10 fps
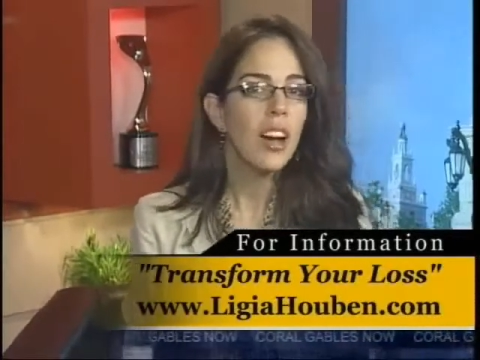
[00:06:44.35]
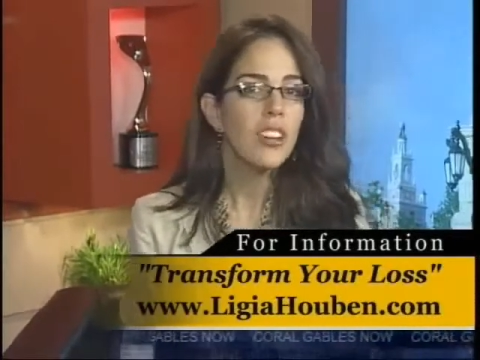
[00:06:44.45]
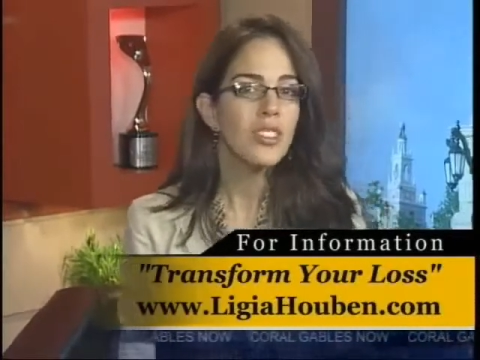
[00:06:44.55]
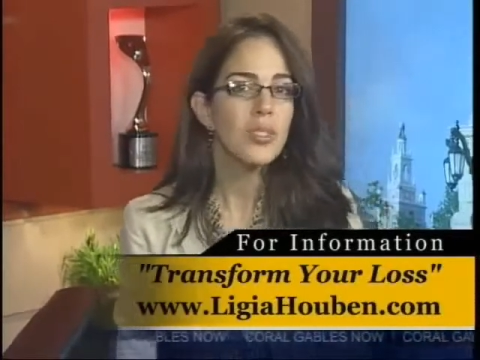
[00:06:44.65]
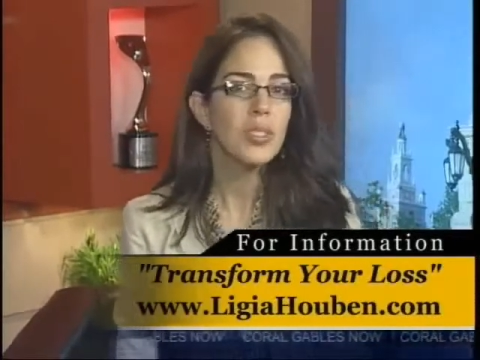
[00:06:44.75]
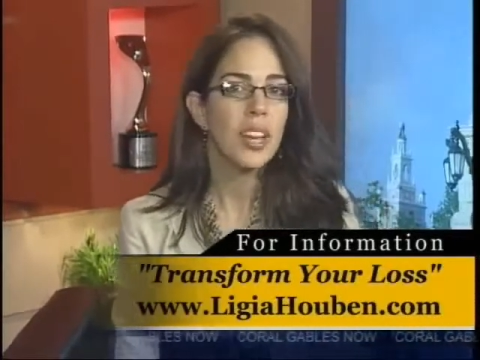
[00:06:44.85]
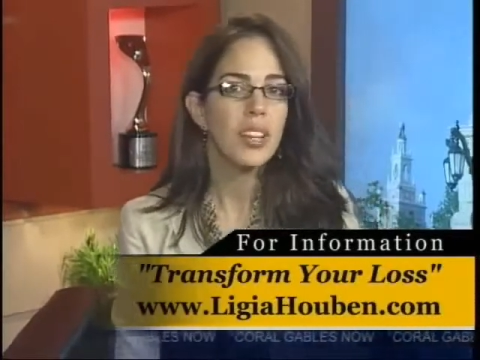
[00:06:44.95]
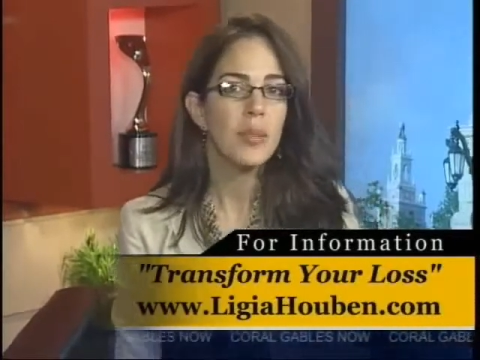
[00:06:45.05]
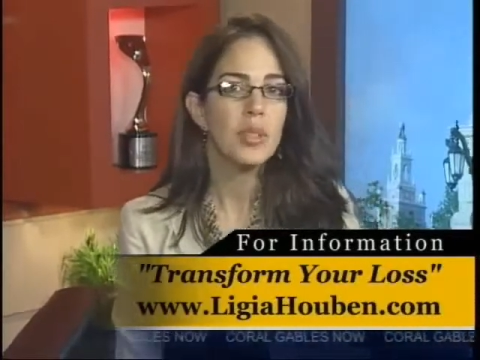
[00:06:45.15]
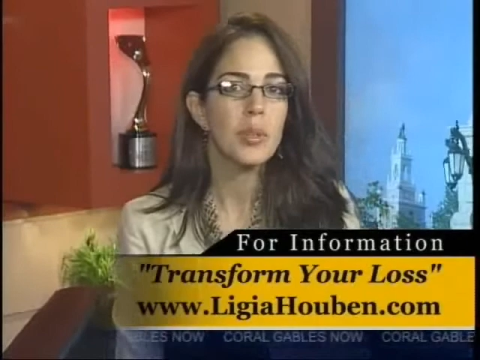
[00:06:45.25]
You can
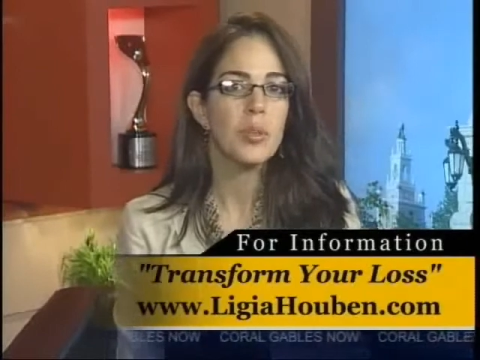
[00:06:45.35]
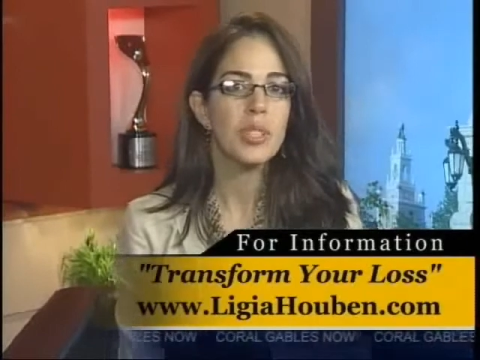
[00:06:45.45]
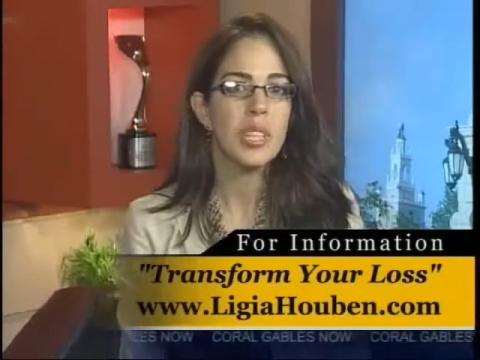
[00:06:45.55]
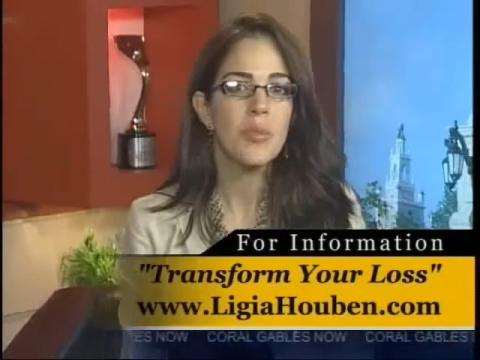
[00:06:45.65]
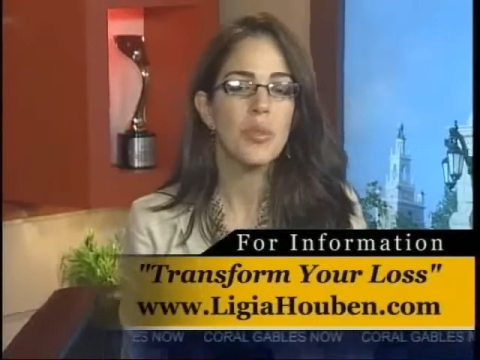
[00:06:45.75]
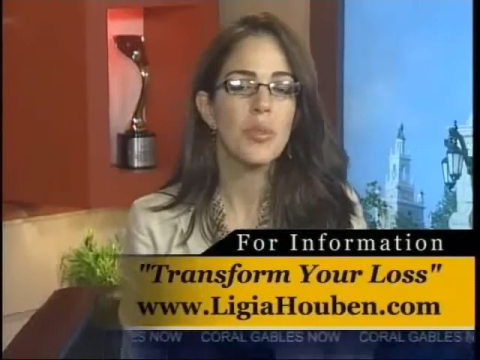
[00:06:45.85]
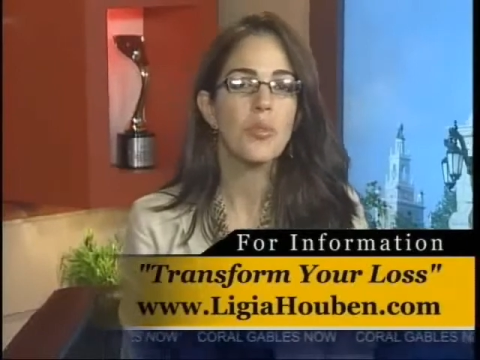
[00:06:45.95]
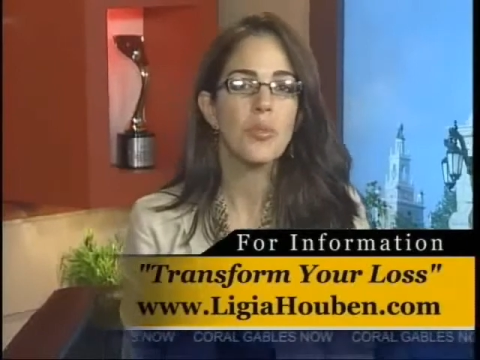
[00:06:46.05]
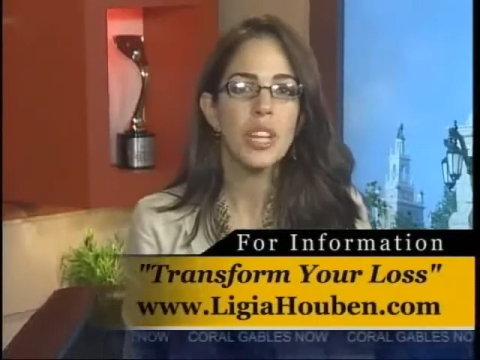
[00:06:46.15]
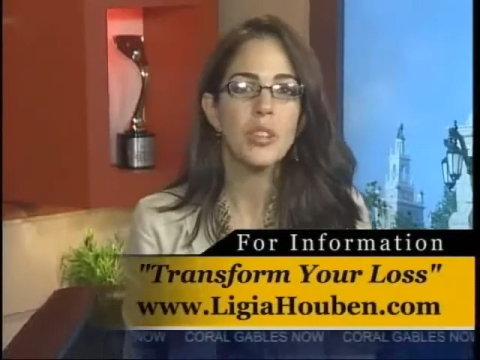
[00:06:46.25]
also sign up to
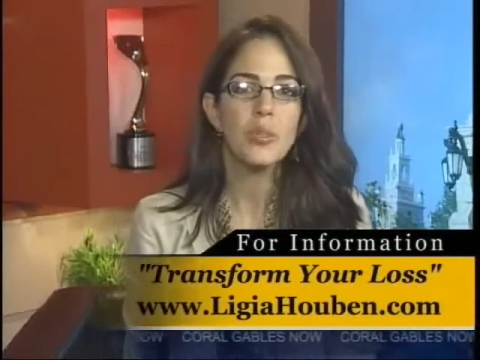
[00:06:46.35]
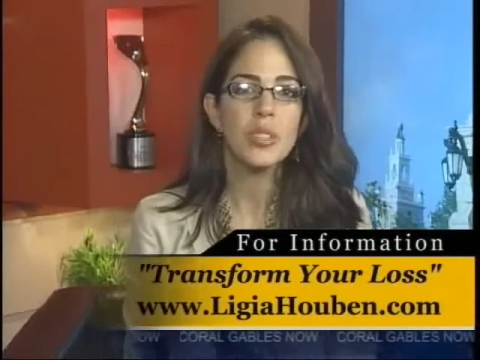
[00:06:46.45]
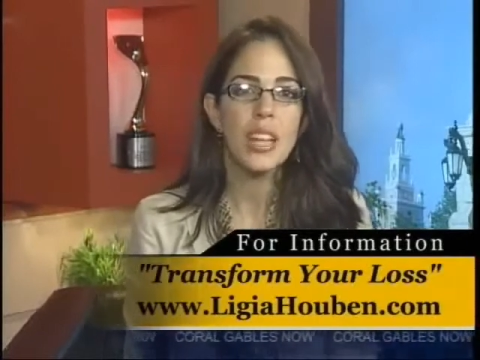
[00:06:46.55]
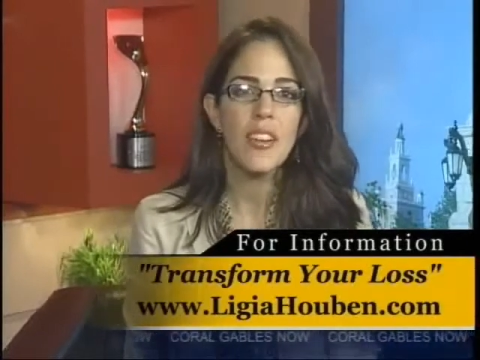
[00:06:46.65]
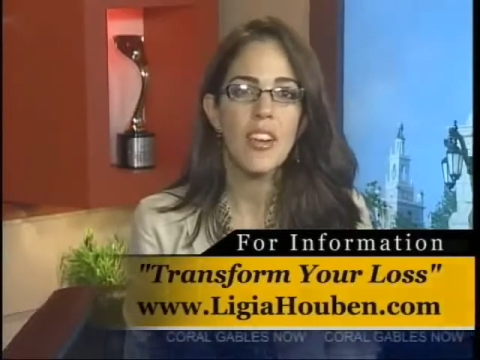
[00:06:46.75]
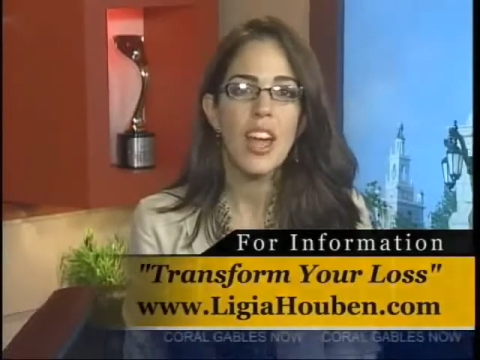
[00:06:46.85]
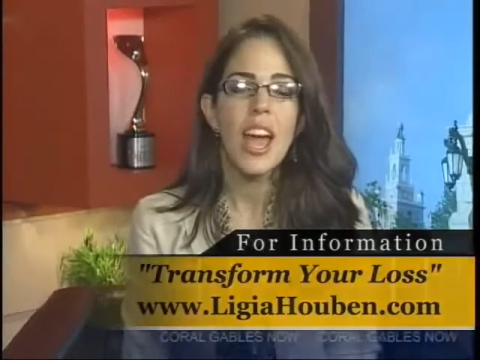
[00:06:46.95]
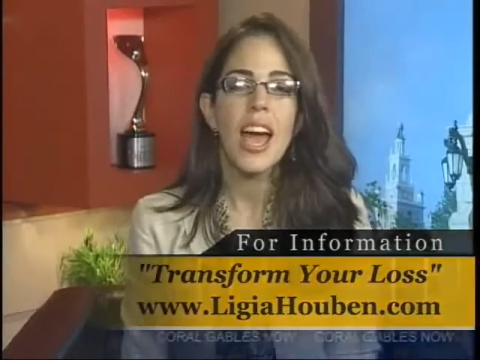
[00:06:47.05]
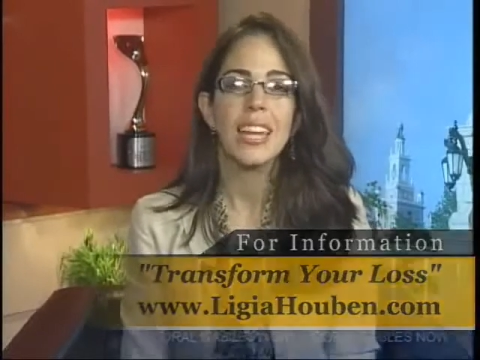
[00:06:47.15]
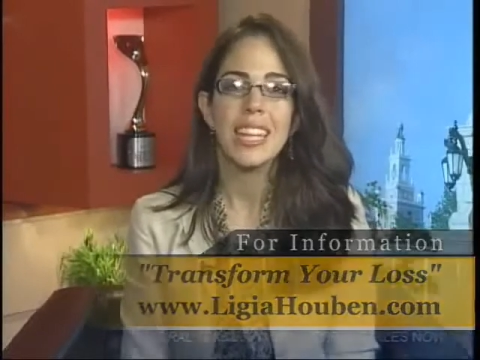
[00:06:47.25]
receive her free
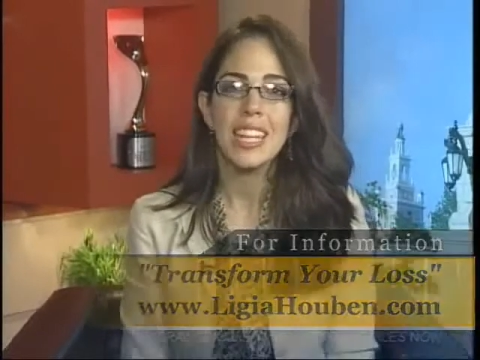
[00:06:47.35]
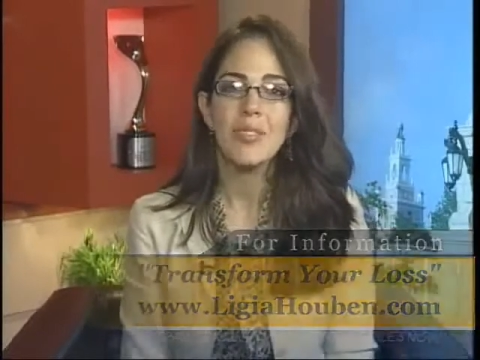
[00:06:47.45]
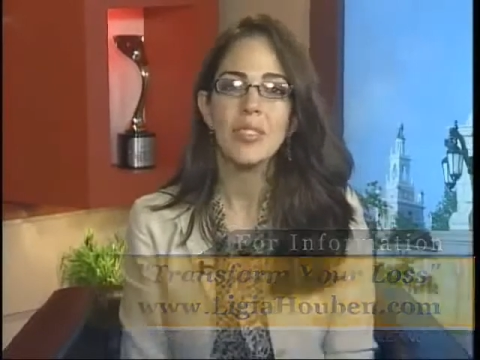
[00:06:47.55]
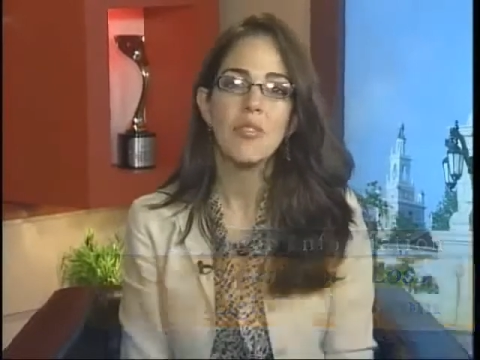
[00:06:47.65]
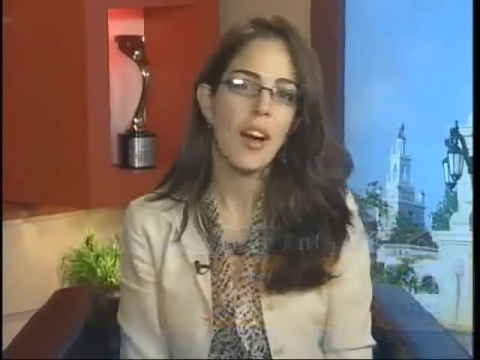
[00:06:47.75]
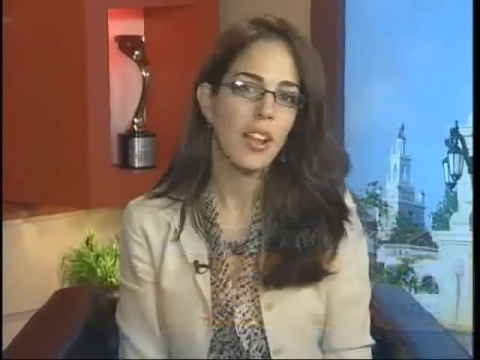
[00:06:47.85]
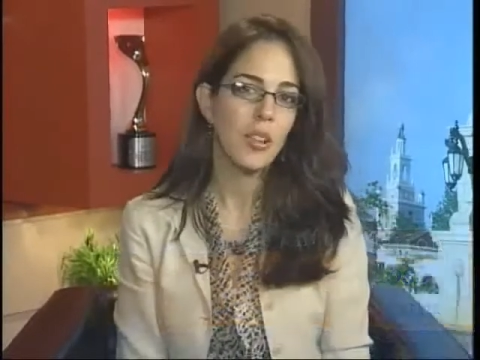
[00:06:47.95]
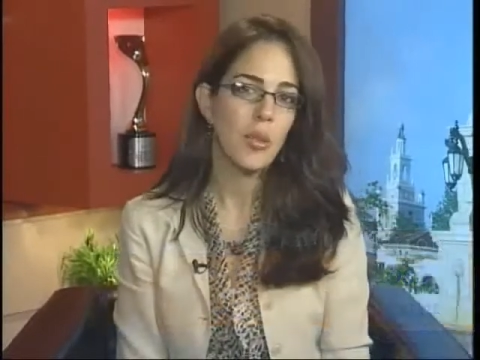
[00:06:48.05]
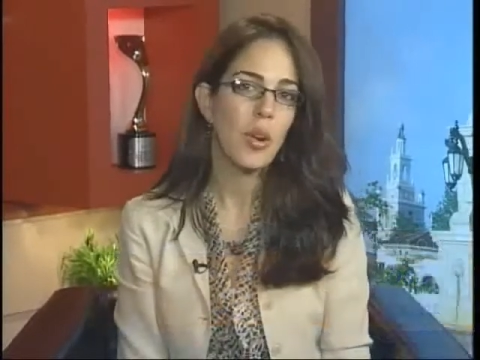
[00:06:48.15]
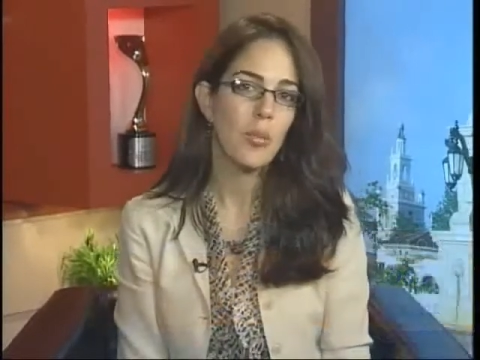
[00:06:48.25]
newsletter and
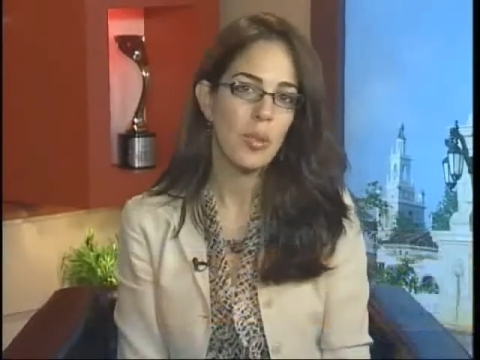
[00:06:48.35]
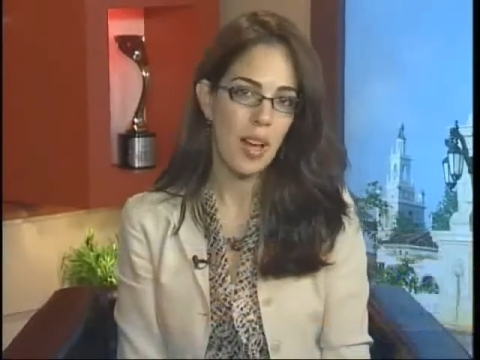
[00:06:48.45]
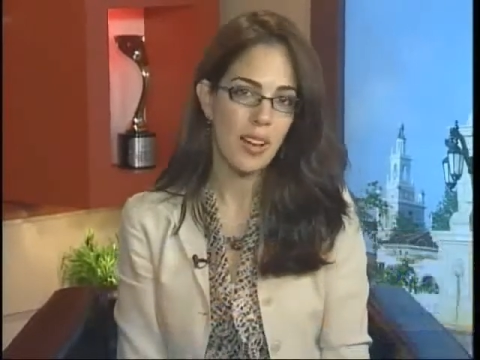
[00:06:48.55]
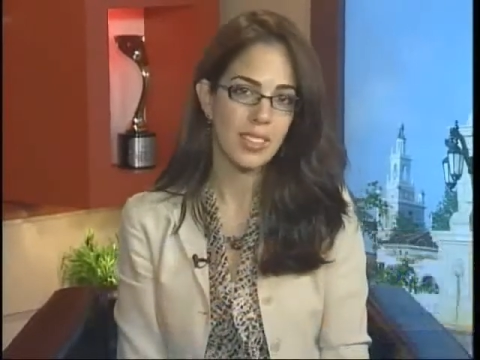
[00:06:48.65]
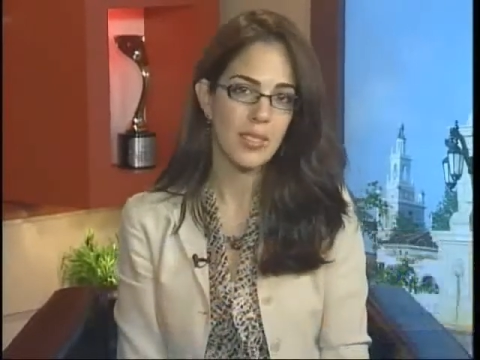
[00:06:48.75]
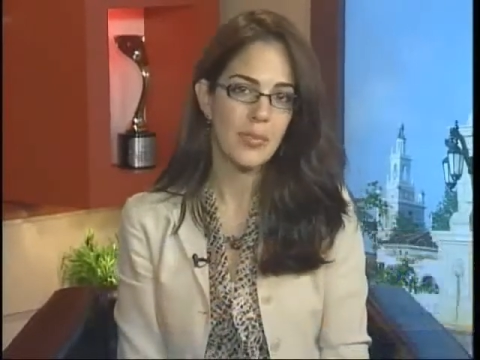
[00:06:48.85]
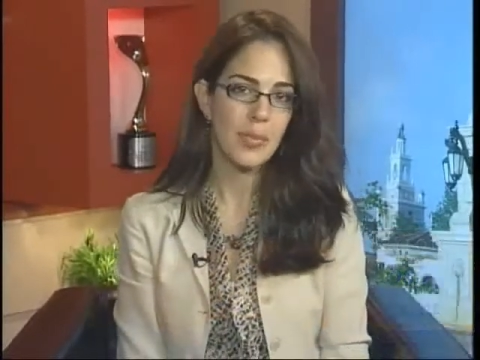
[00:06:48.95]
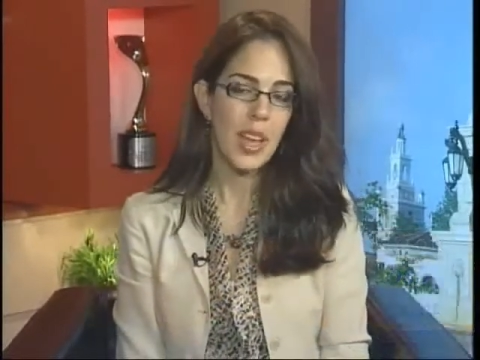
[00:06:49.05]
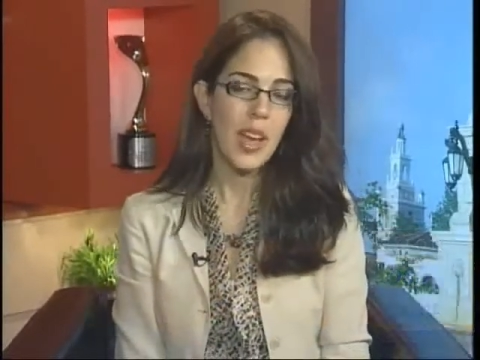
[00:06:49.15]
even follow her blogs.